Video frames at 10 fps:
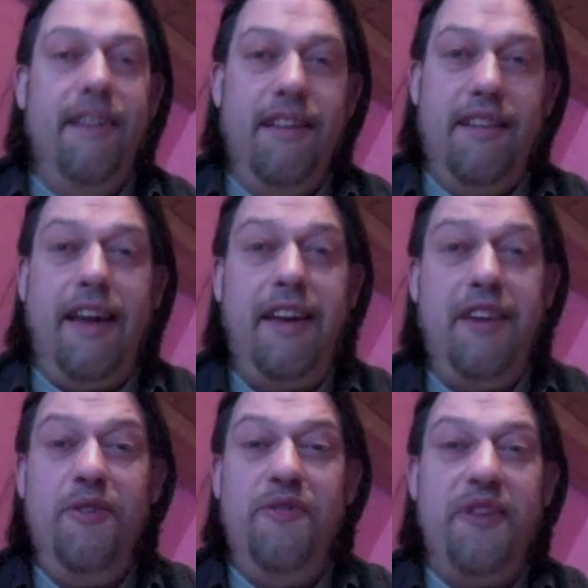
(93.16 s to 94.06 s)
Thank
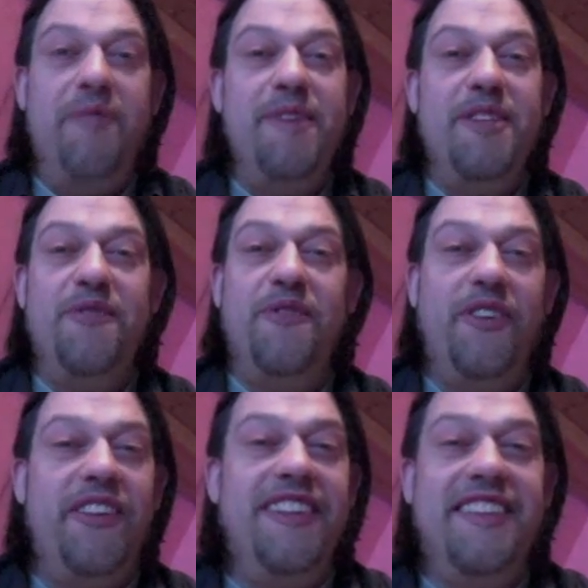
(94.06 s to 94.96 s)
you very much for
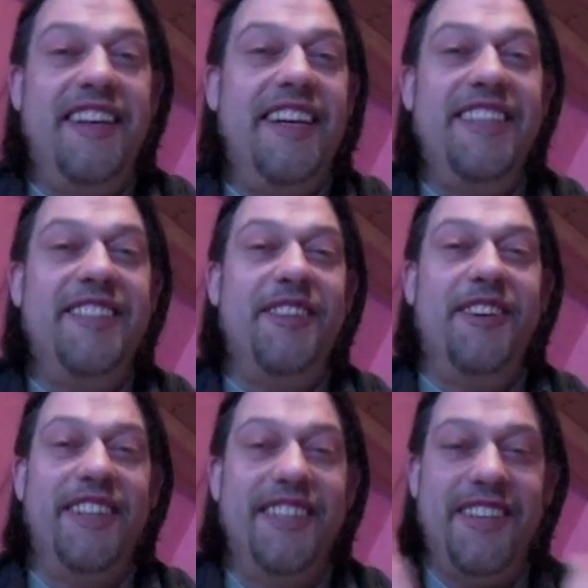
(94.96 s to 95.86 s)
the title song.
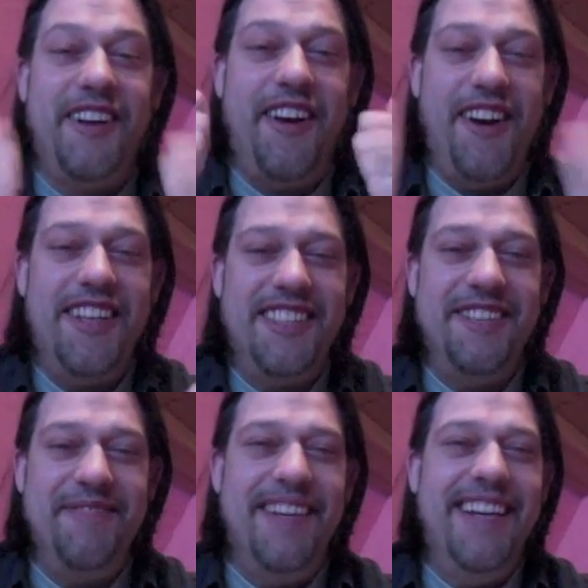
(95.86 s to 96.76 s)
It's
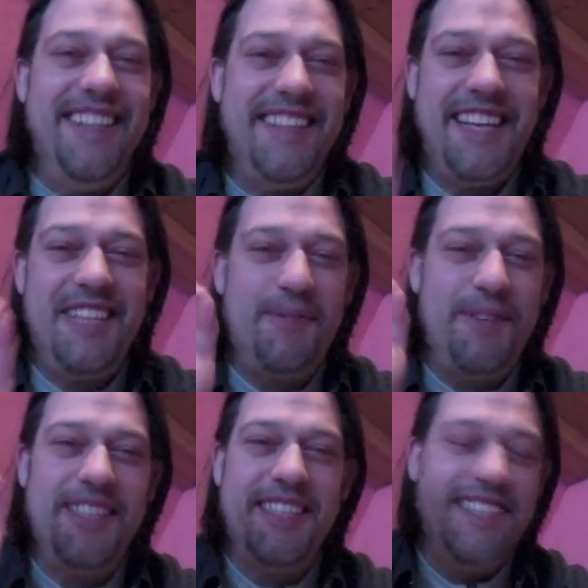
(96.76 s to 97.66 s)
awesome. That's
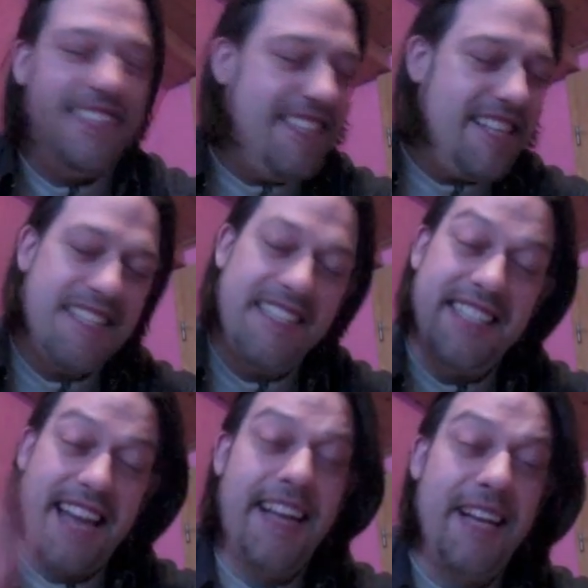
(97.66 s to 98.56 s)

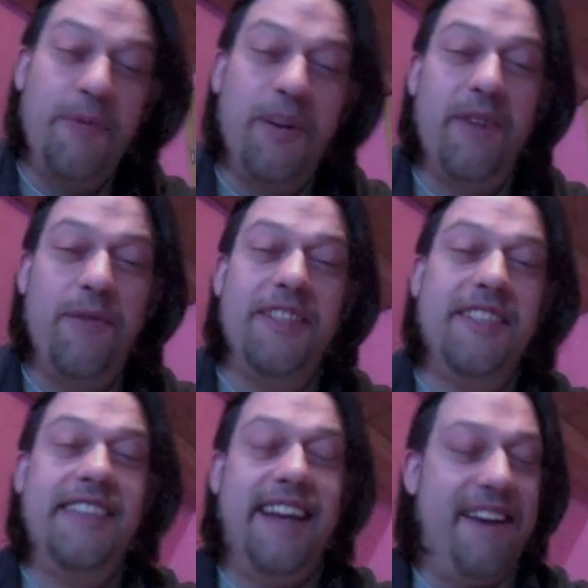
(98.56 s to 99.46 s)
exactly what I wanted
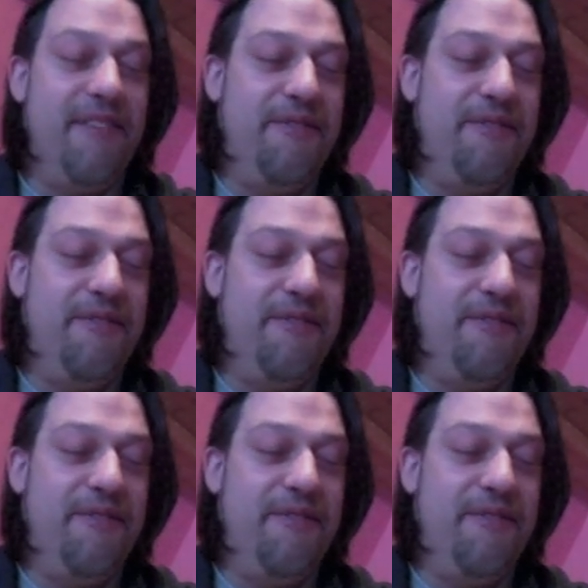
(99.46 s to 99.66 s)
to have.